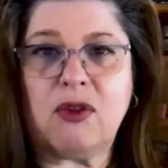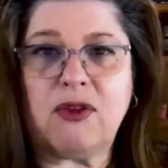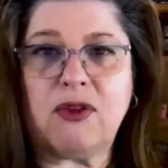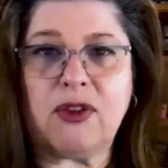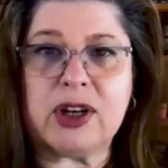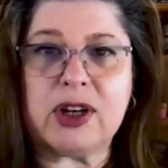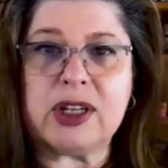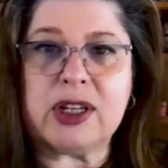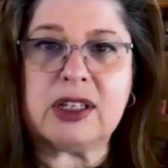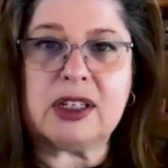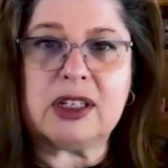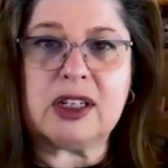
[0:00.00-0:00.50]

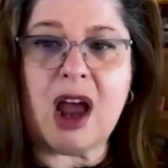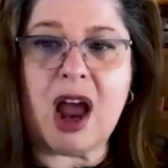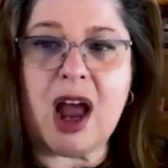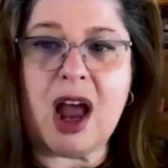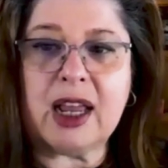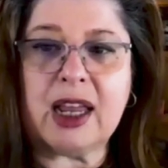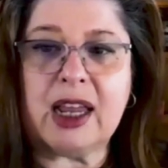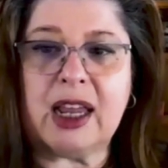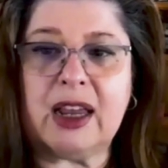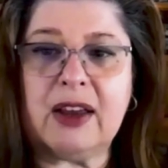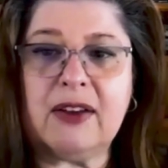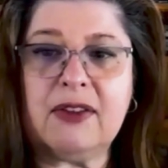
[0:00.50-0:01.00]
For a
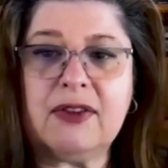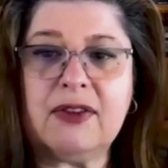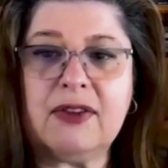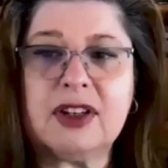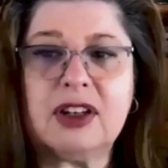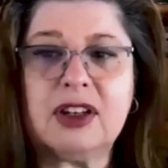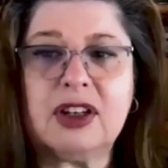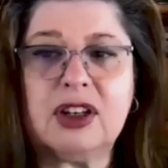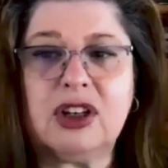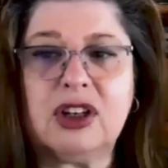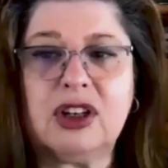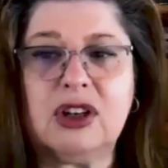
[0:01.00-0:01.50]
stock
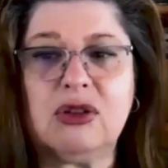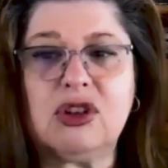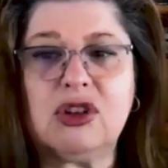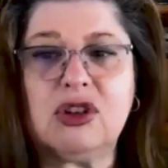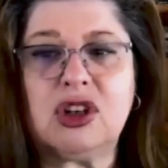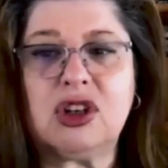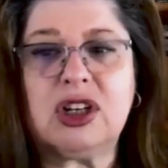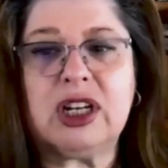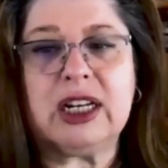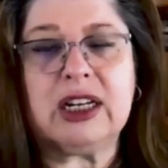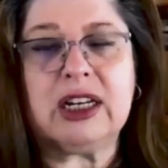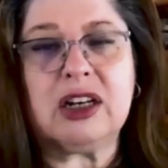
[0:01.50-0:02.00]
gift, you
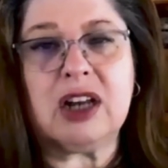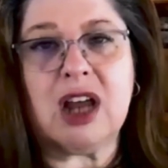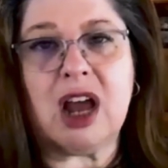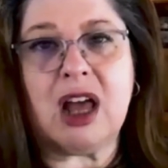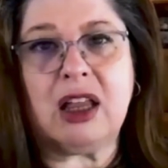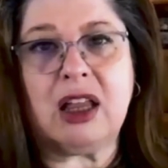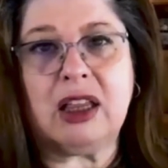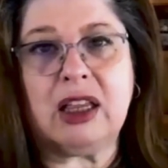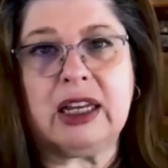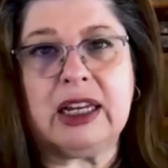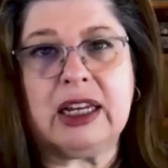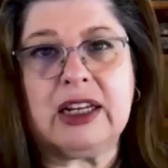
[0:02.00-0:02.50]
should
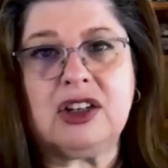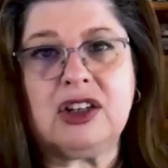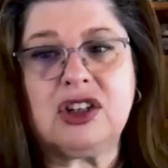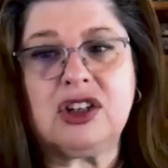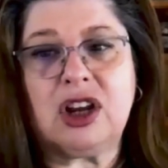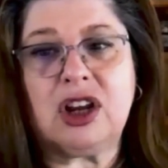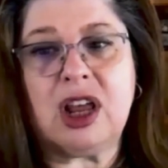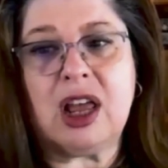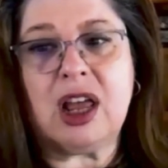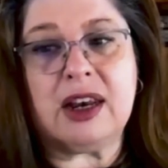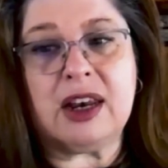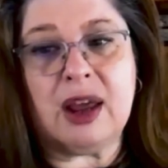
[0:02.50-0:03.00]

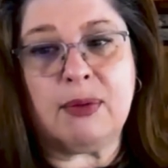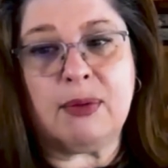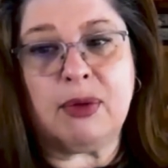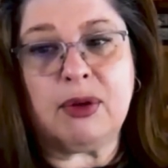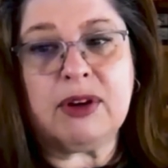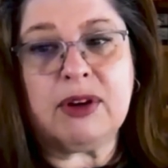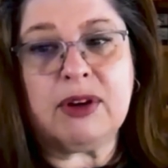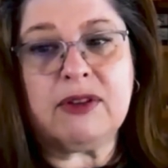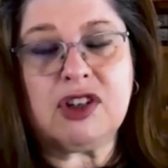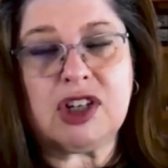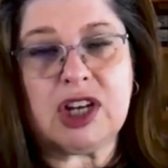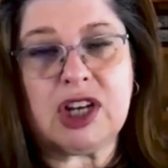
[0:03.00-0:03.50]
acknowledge the
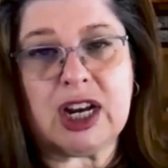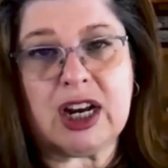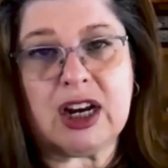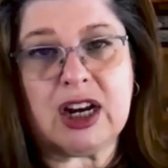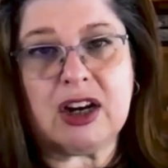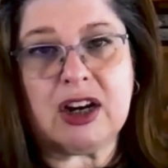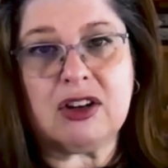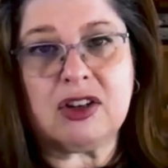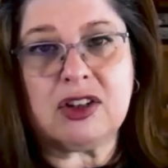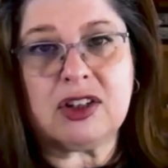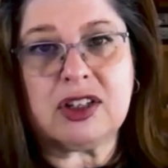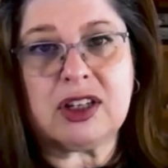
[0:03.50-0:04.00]
number of
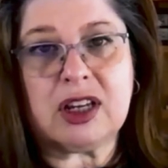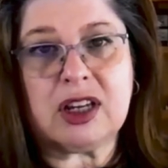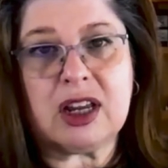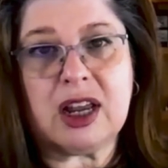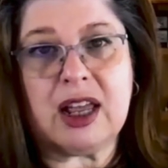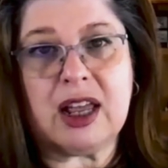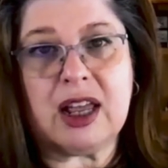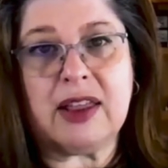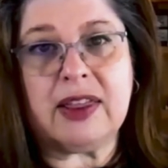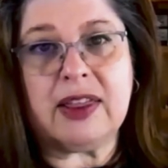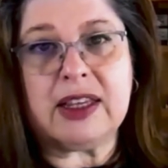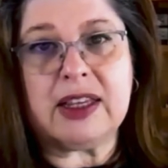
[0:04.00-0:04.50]
shares
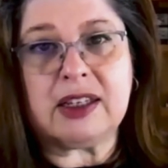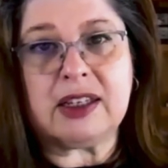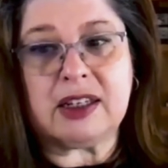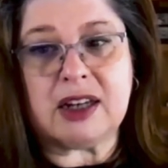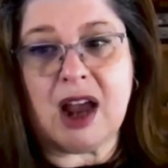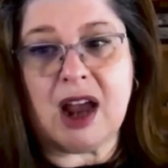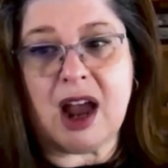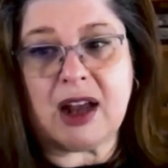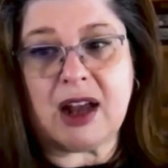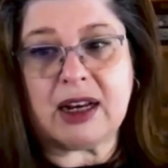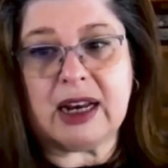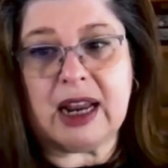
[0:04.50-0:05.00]
and the
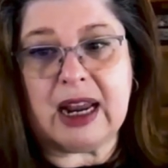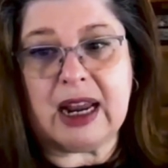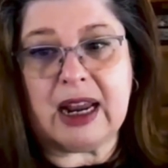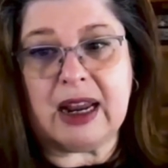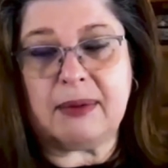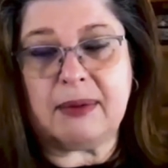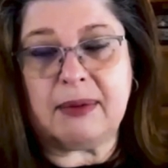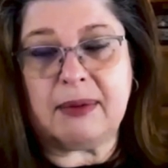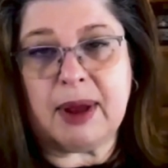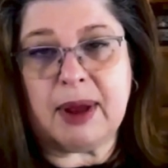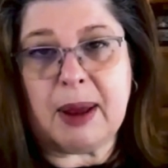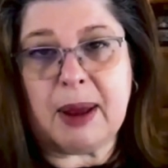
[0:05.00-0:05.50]
stock
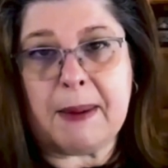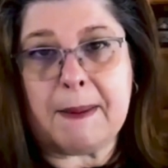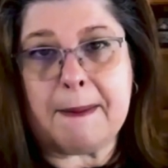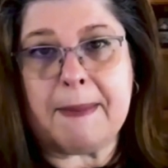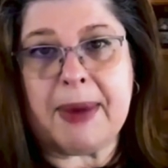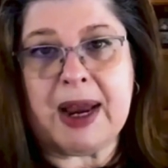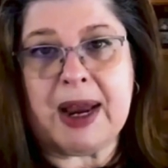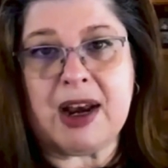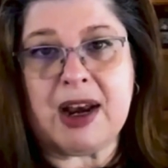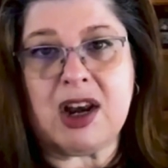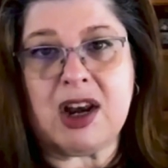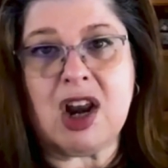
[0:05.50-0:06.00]
name,
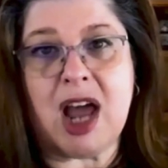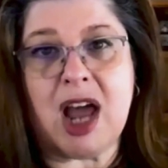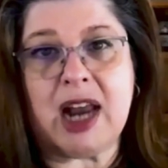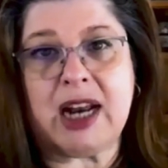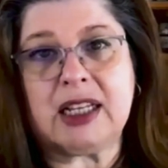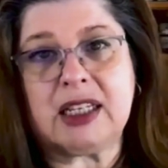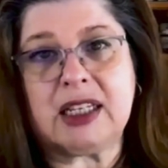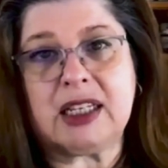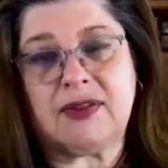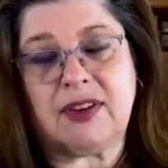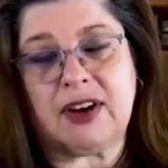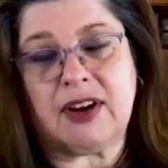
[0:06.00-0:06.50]
but
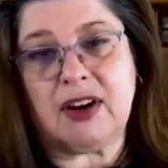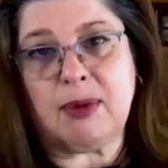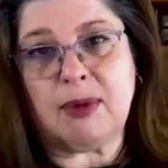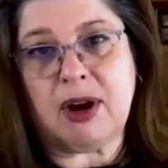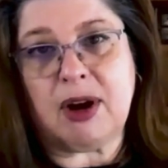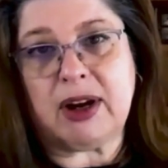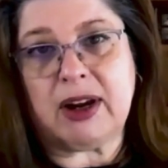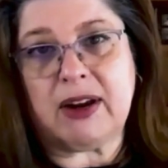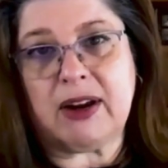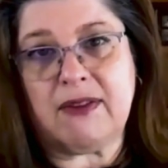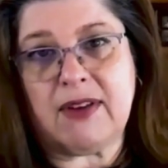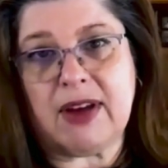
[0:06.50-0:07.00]
not its fair
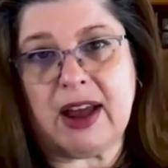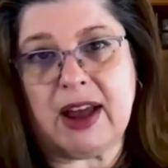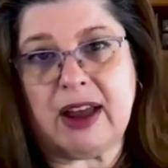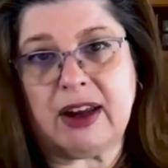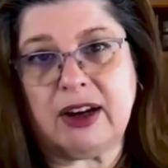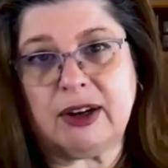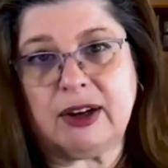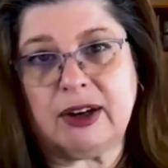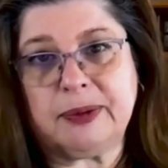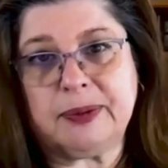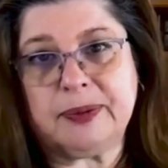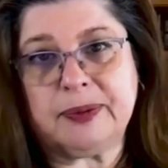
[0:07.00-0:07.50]
market
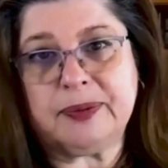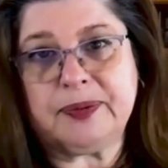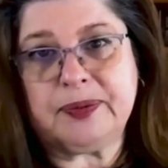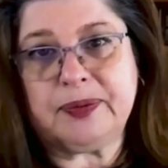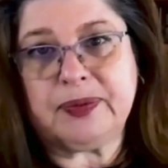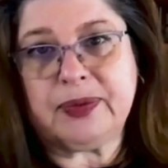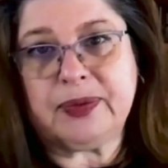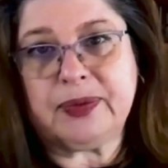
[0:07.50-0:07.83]
value.